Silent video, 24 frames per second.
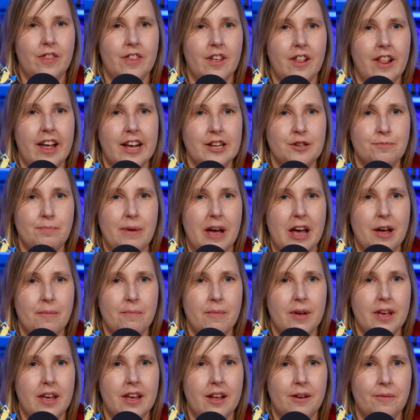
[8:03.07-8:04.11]
The last
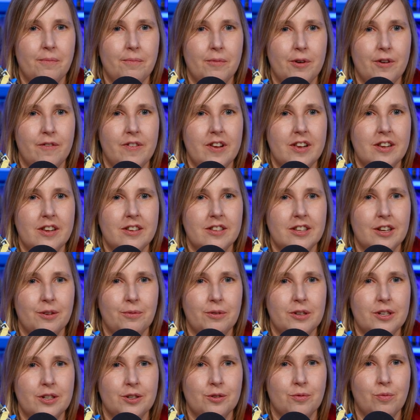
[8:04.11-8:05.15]
Batman movies that we
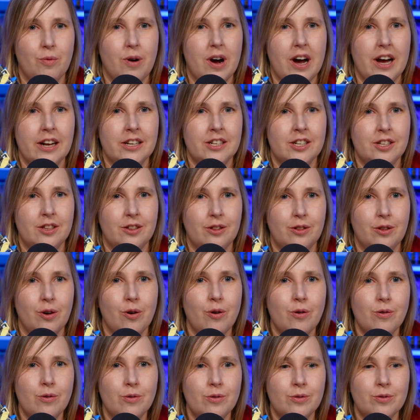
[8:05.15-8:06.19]
just watched,
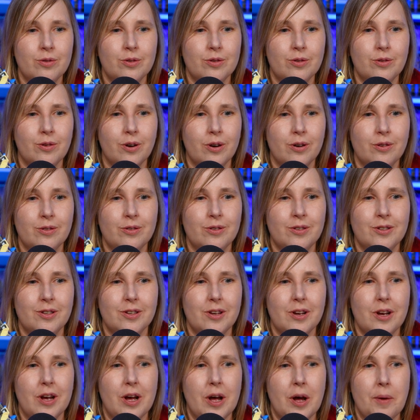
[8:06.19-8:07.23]
those grossed
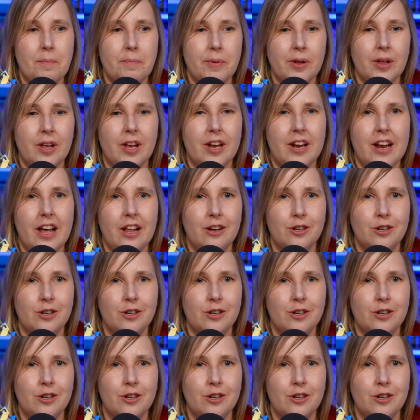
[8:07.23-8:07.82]
$1 billion